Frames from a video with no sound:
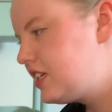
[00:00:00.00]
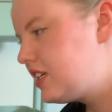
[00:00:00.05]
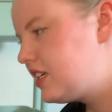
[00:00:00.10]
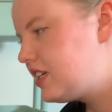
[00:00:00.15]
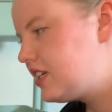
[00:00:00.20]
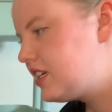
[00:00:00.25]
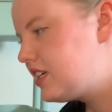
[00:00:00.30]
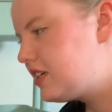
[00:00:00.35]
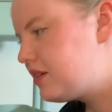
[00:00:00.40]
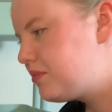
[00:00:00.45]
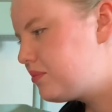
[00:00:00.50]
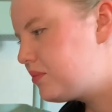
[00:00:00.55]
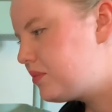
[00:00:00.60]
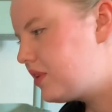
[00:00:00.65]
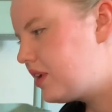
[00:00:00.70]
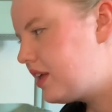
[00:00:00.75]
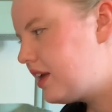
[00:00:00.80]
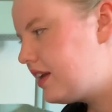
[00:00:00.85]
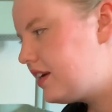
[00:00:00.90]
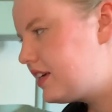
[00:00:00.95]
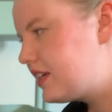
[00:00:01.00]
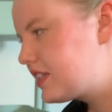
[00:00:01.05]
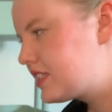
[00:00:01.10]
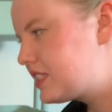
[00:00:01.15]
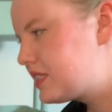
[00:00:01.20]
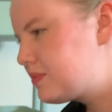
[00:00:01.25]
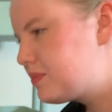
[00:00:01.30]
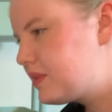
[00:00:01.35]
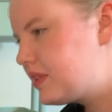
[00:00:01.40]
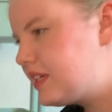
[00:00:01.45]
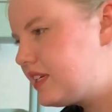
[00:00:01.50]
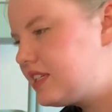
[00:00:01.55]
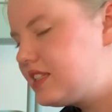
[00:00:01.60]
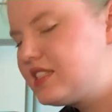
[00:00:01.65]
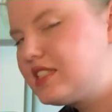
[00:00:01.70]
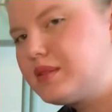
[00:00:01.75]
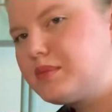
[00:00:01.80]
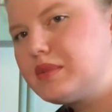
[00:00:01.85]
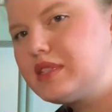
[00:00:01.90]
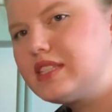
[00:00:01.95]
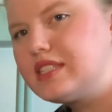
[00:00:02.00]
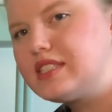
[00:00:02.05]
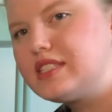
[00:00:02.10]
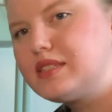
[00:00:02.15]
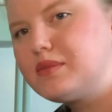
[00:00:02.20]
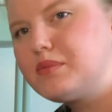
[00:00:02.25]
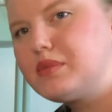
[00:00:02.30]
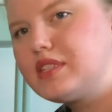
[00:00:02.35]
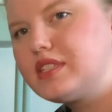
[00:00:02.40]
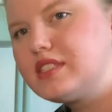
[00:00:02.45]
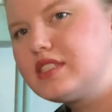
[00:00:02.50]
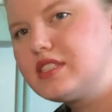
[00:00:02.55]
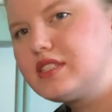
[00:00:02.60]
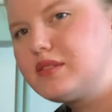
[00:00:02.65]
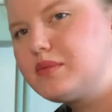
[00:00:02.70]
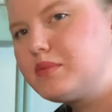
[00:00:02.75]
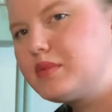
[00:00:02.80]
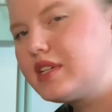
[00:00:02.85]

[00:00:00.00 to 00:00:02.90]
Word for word: Um, and it explains some of the symbolism,